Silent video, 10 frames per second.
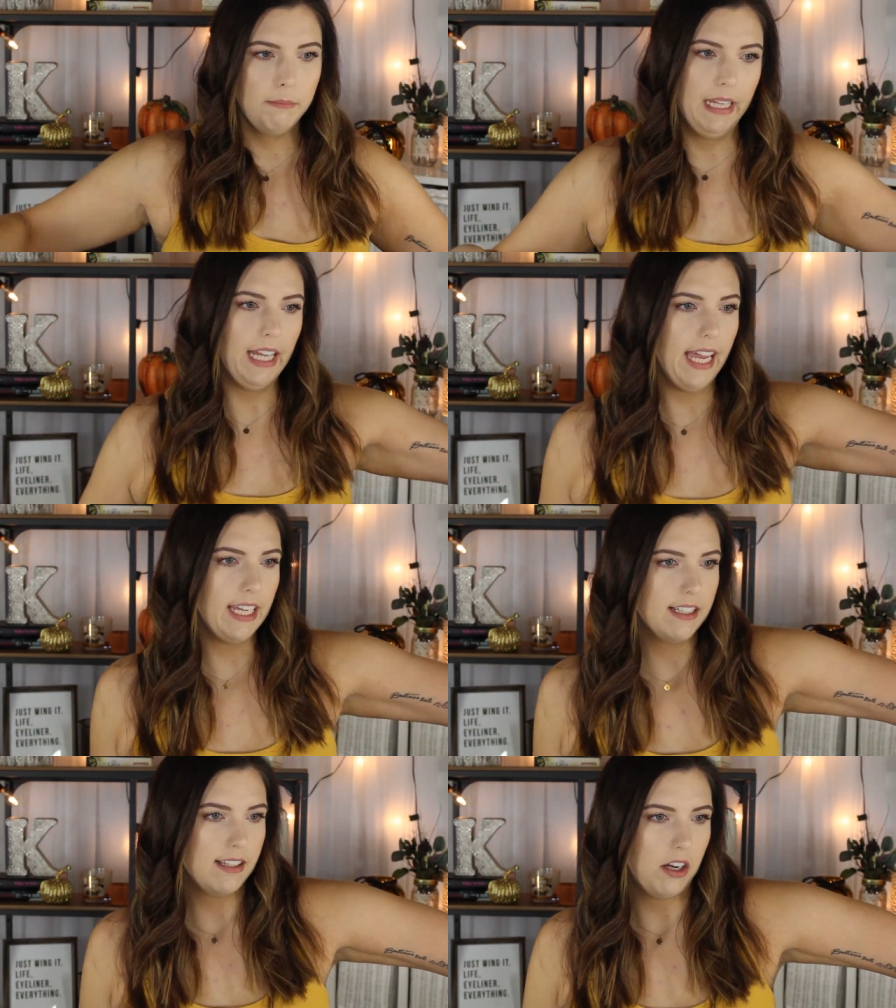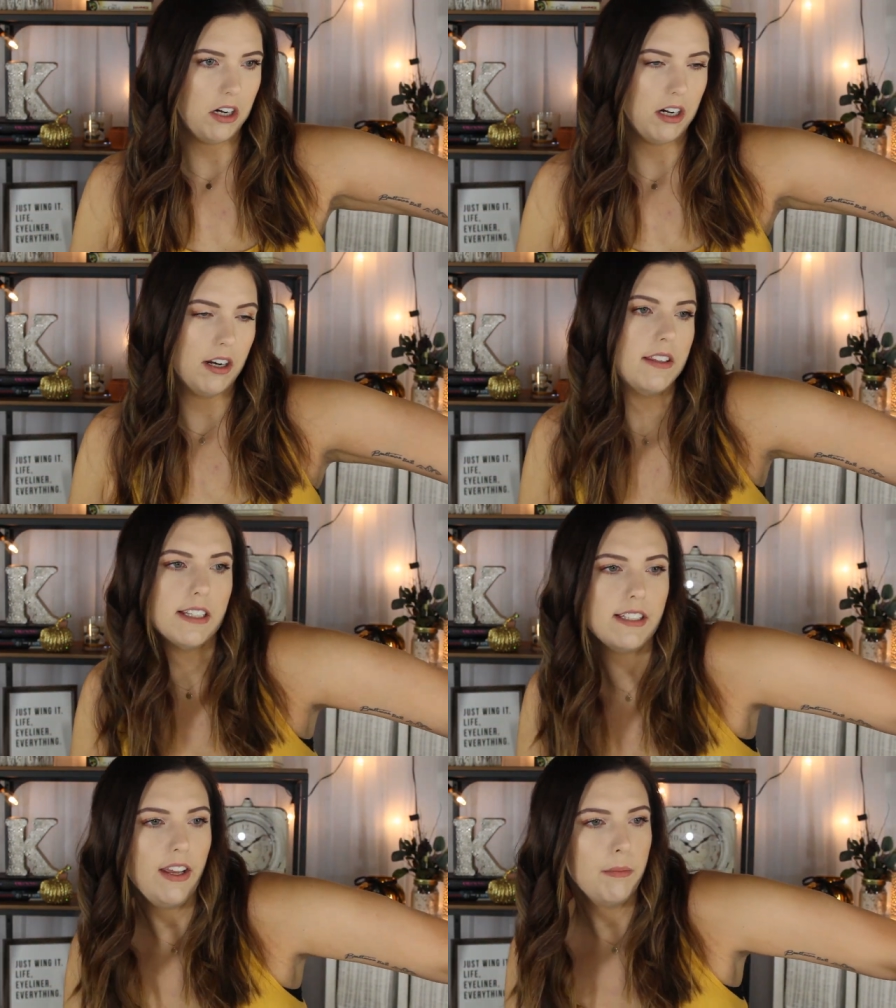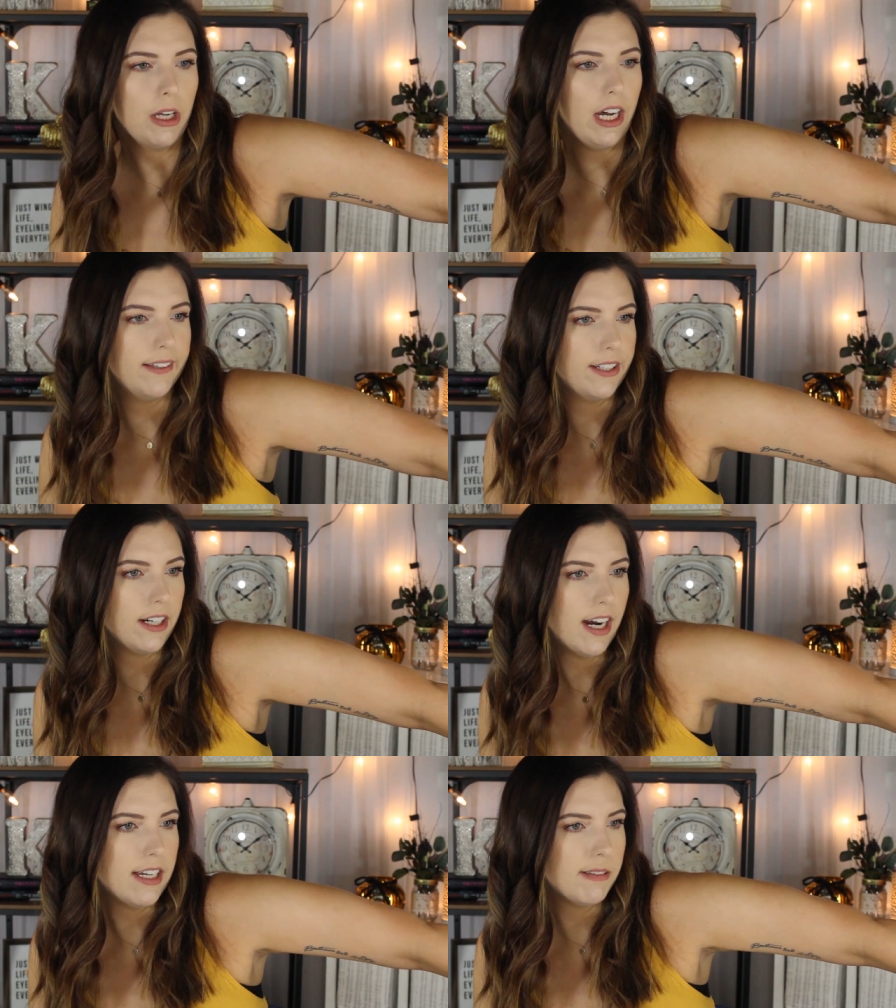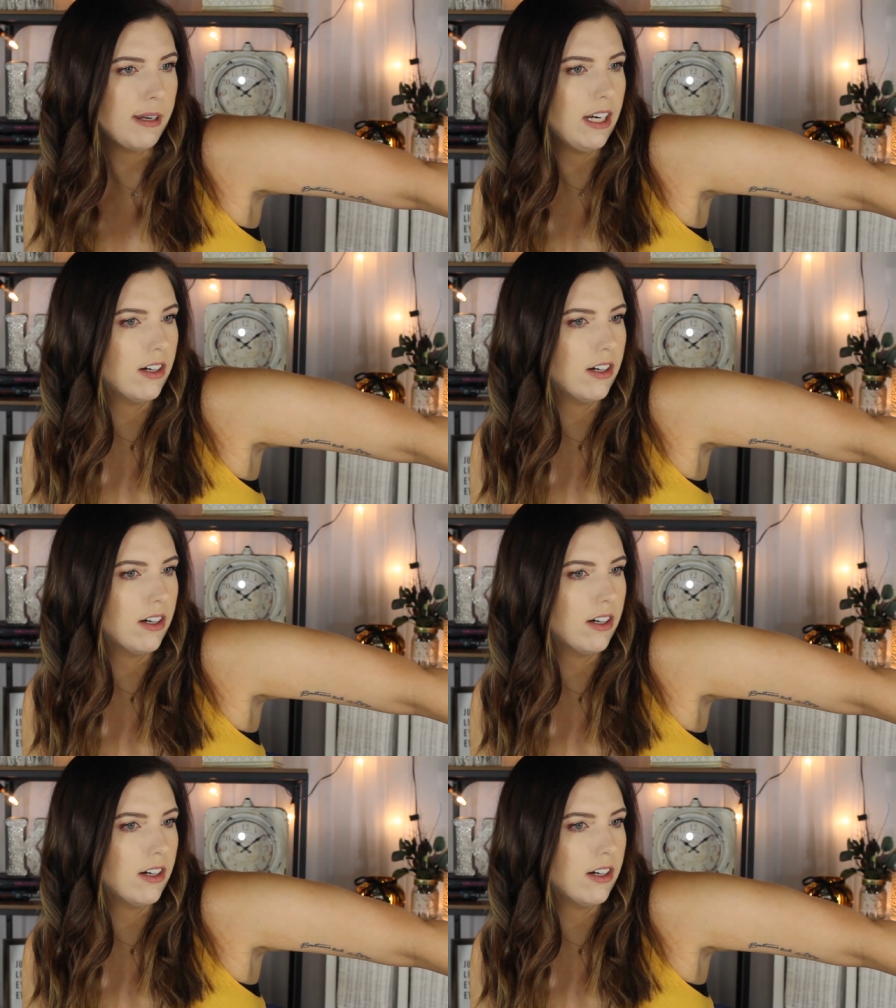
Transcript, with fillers: My legs are the same color as my